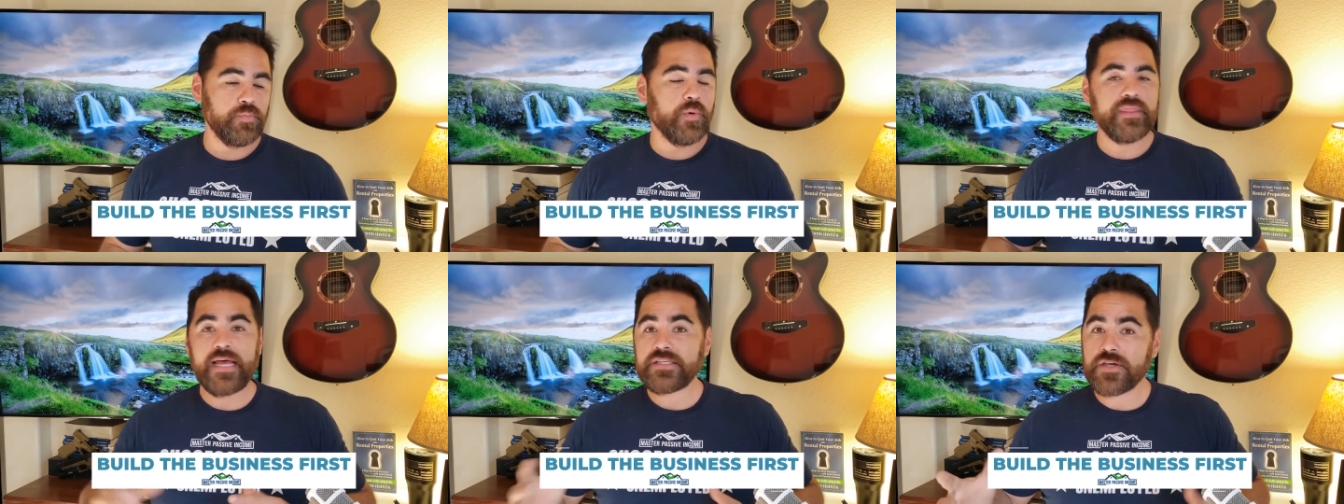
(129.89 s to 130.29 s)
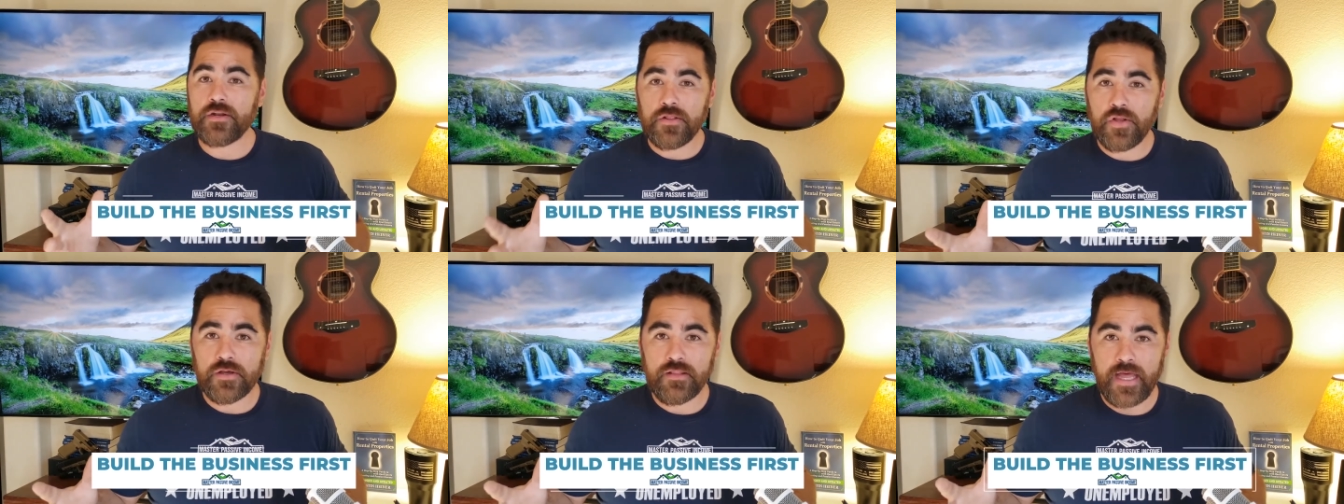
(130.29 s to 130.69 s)
What that's going
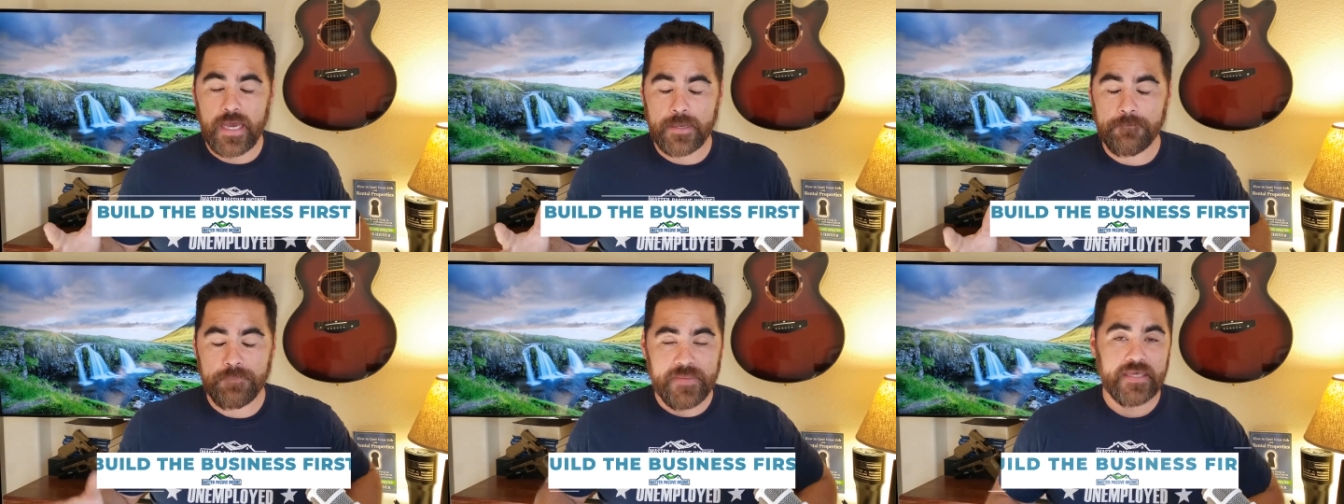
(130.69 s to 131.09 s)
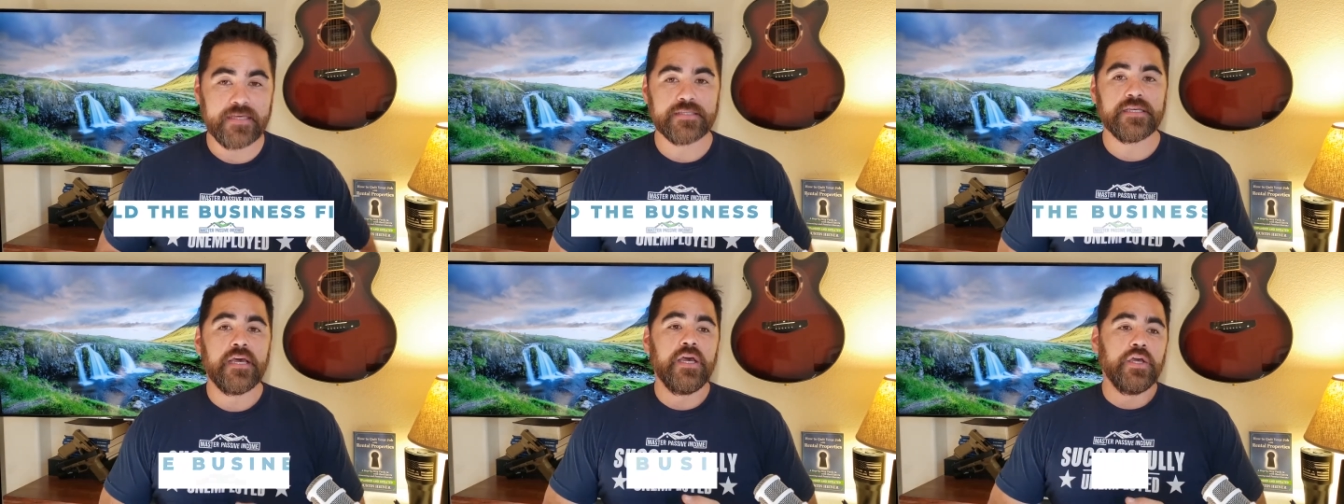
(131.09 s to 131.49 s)
to look like
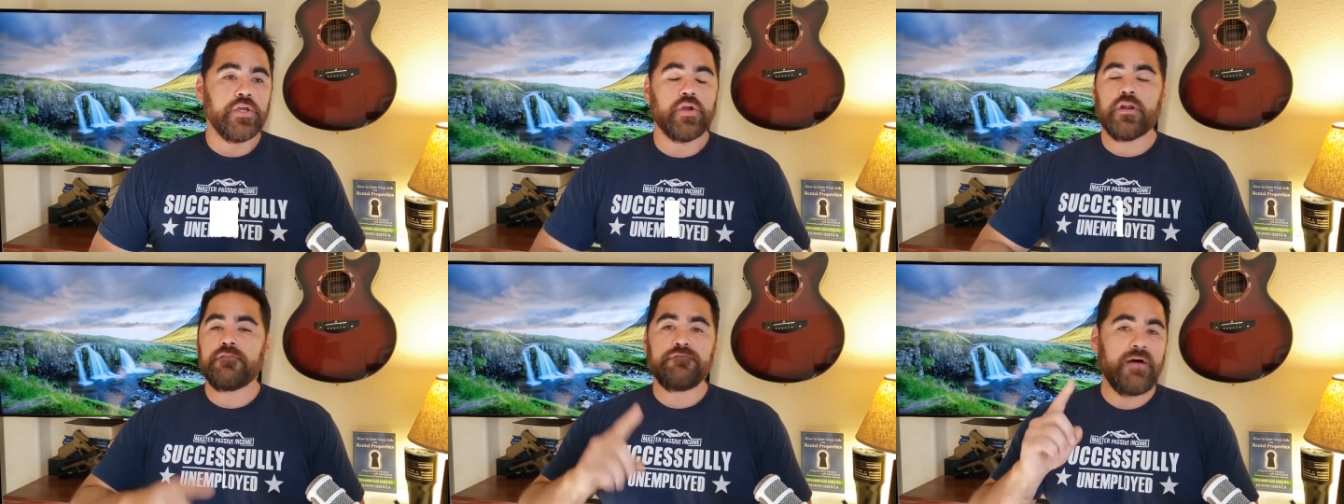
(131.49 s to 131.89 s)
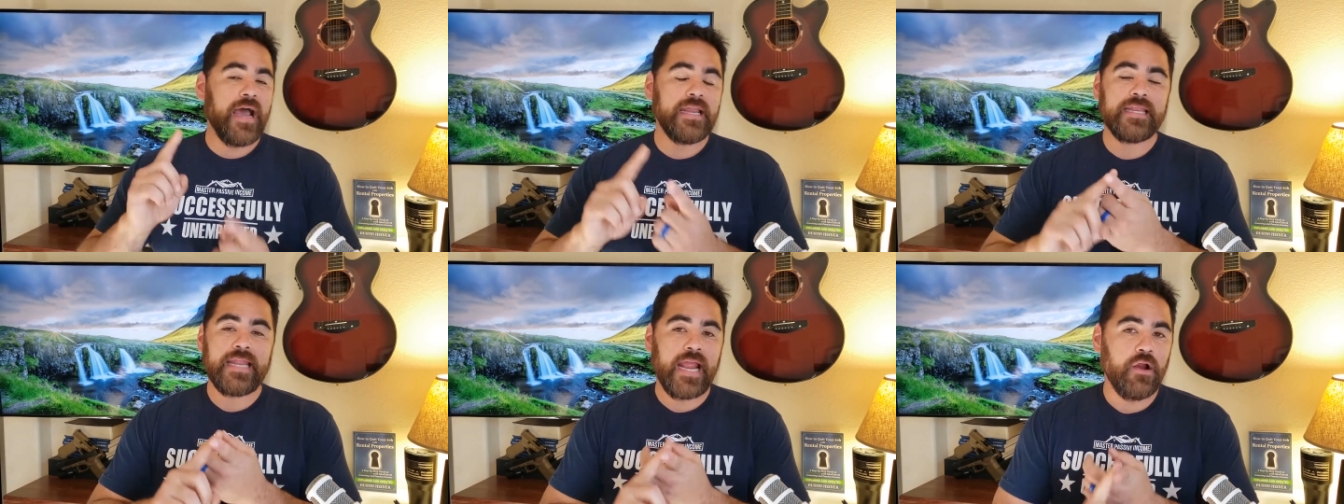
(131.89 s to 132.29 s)
is you're going to
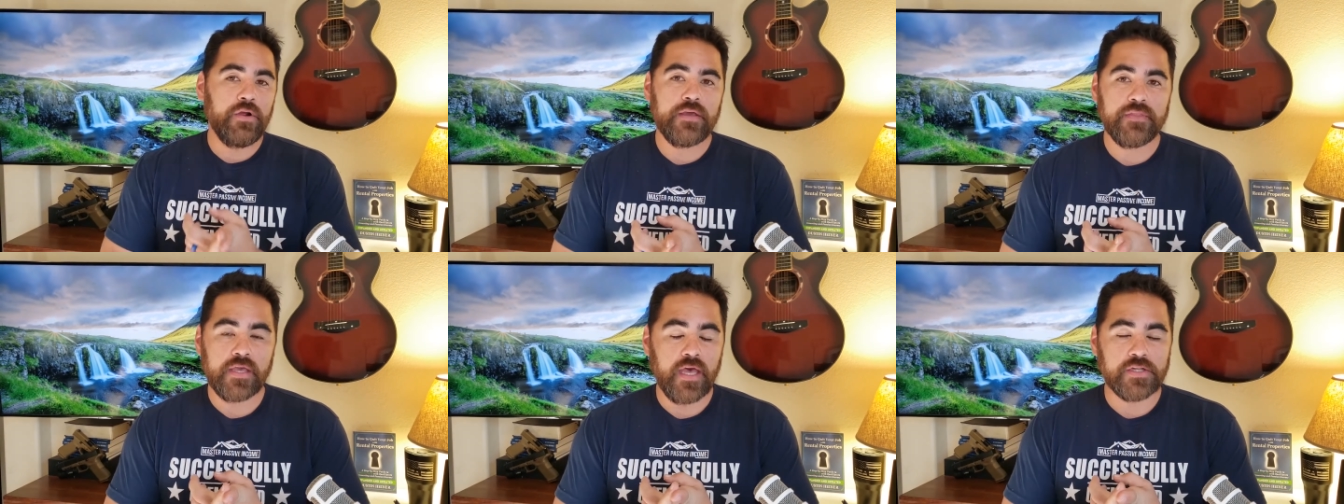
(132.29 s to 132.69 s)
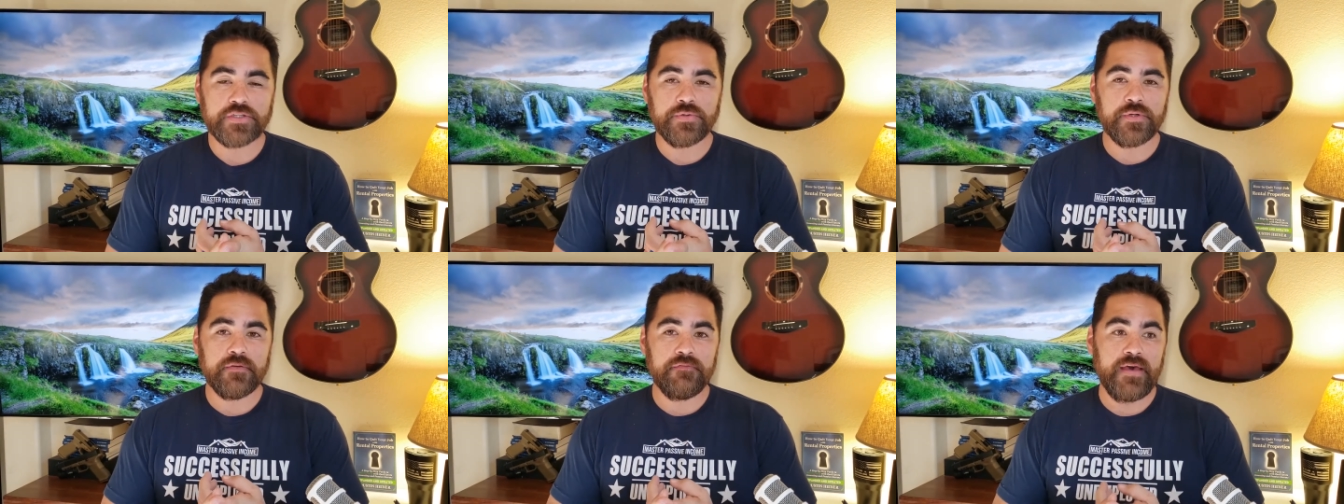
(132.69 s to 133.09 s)
find an area of the
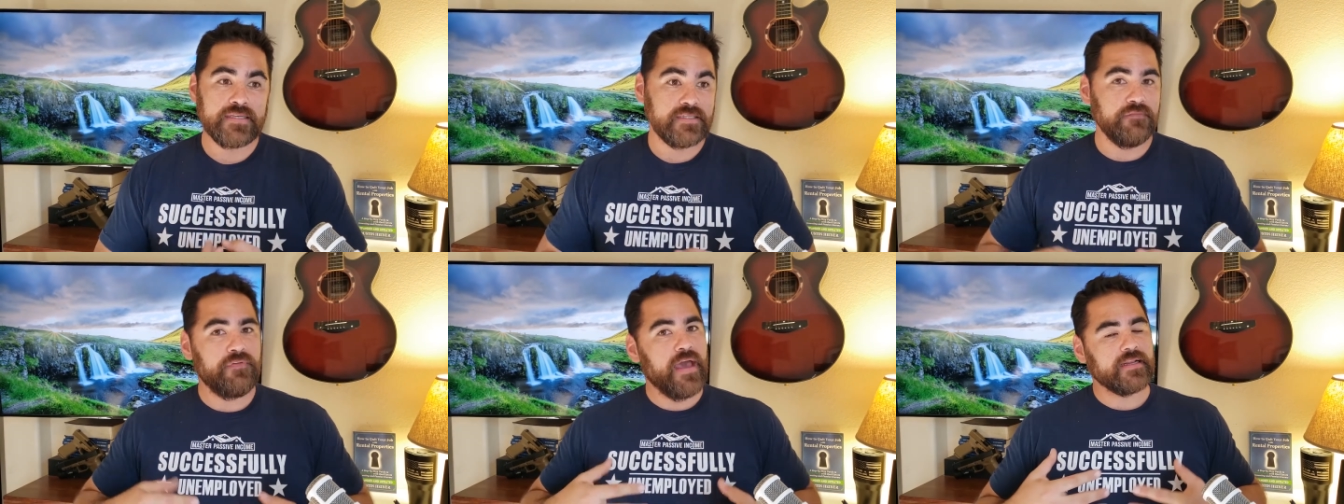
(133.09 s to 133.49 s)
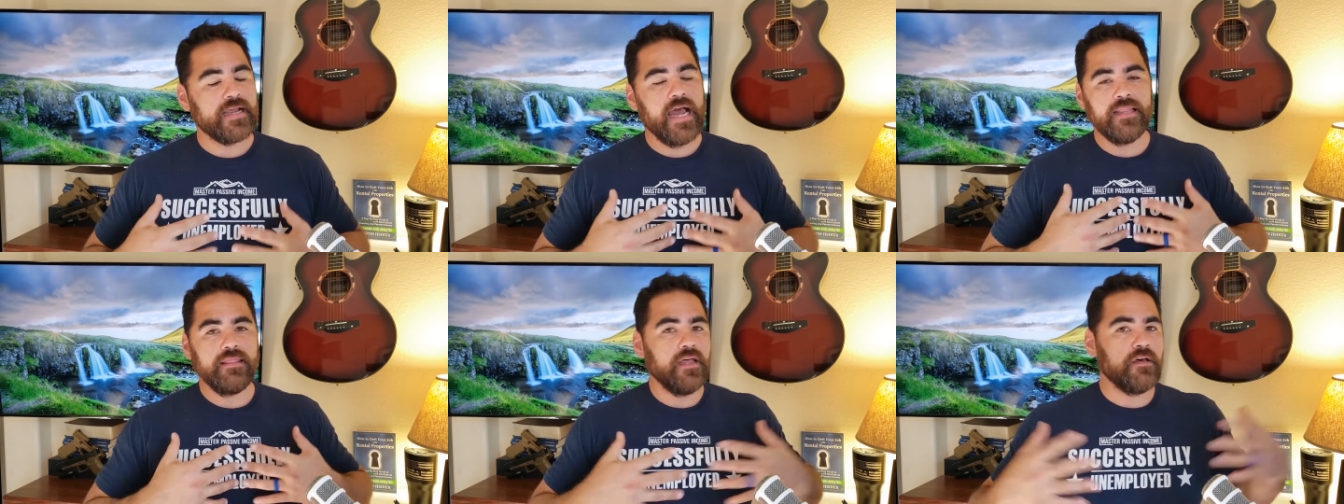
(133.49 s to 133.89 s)
country to invest. In fact,
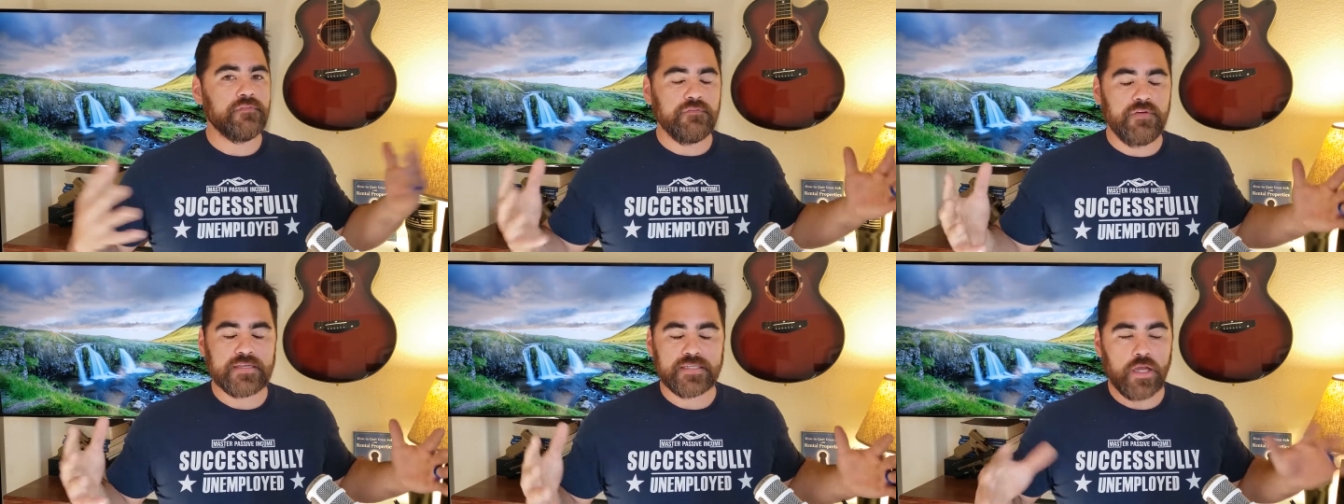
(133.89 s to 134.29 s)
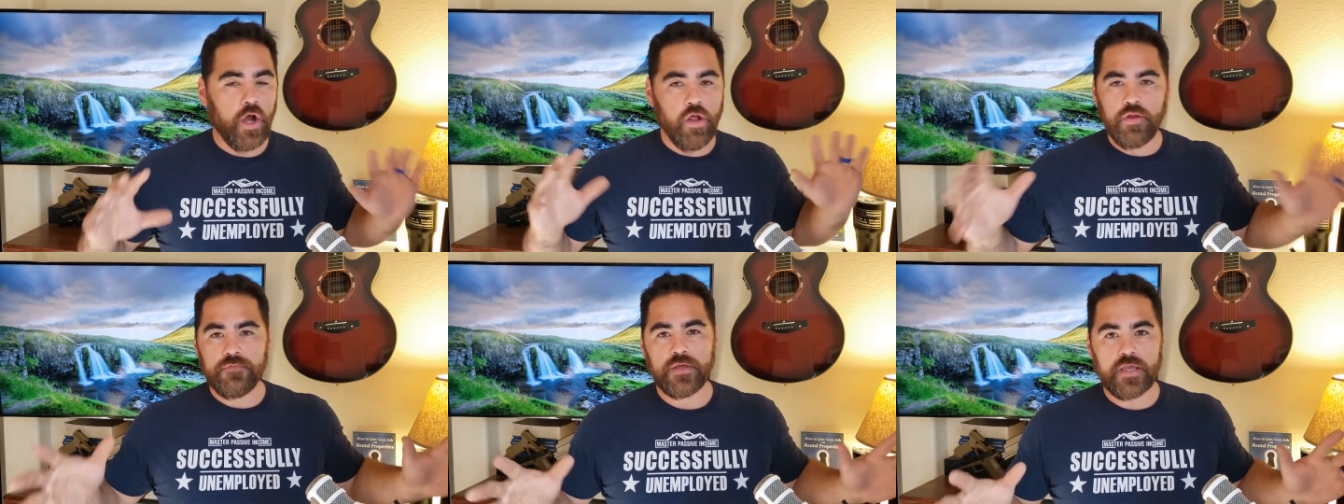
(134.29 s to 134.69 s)
I love investing
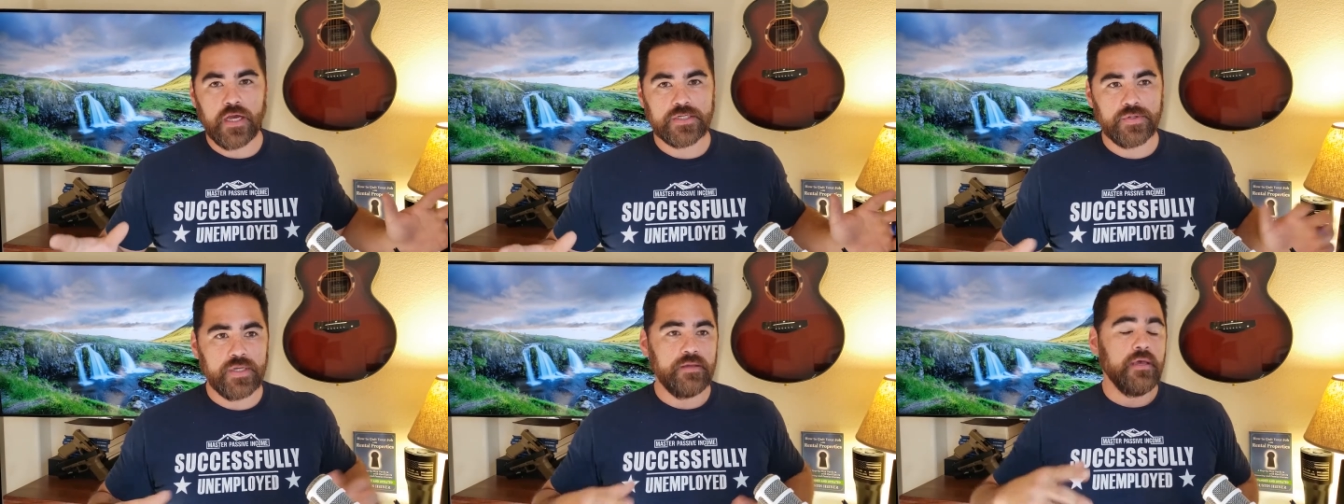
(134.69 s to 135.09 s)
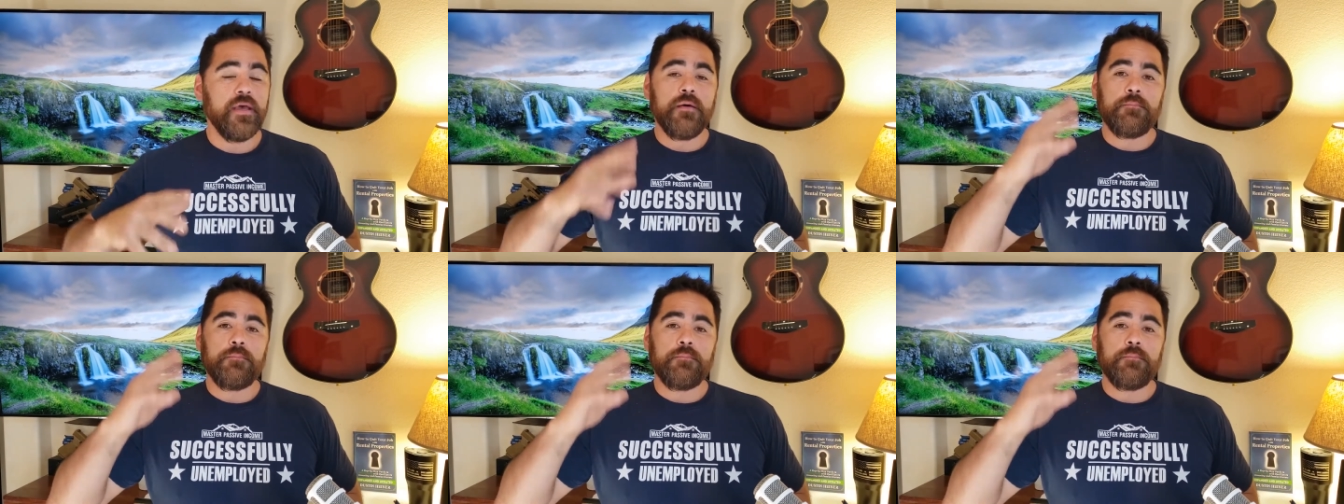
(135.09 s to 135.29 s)
all over the country.